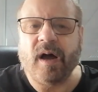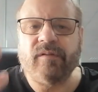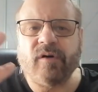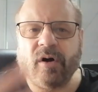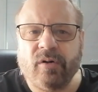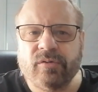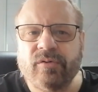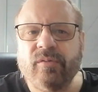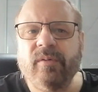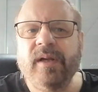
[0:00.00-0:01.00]
of
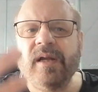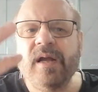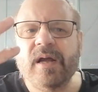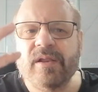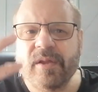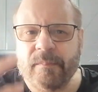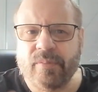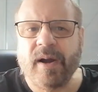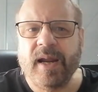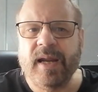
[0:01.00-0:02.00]
altering the
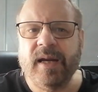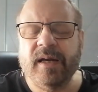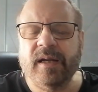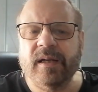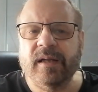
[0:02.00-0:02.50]
brain